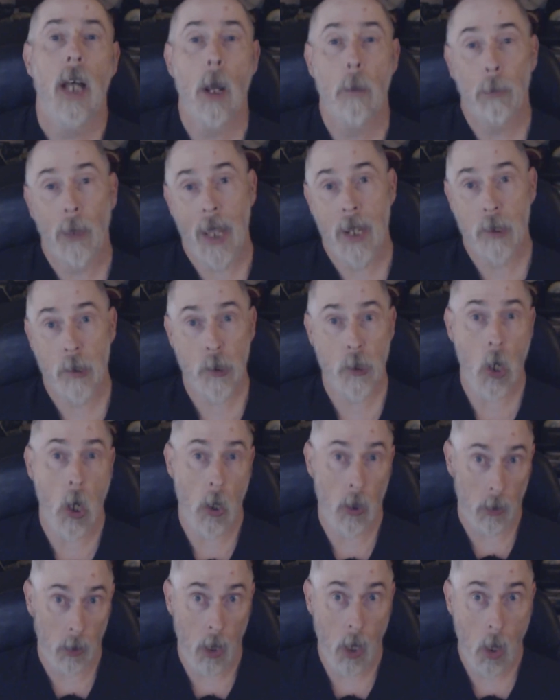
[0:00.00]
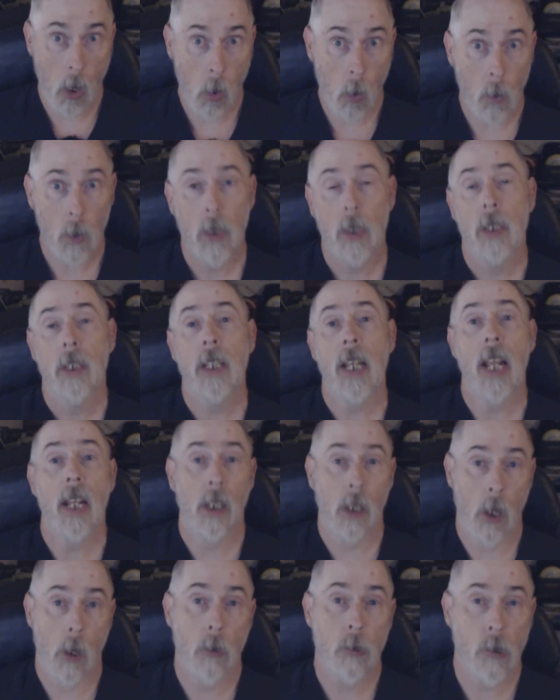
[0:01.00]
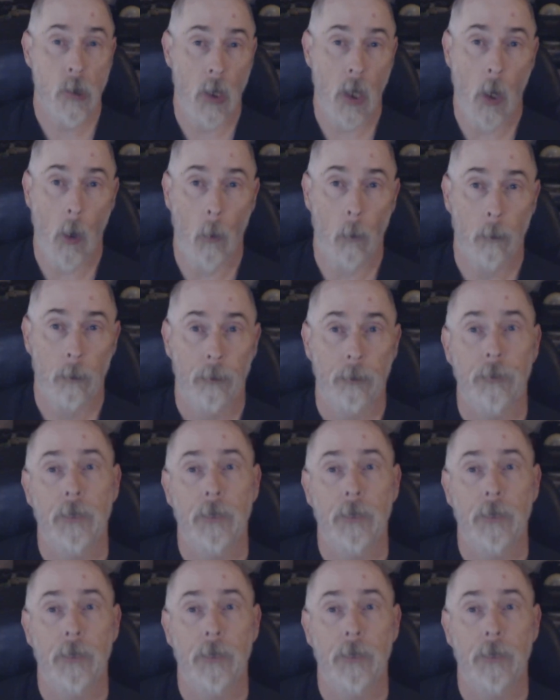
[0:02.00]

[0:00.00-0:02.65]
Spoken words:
I plan to start low and go slow.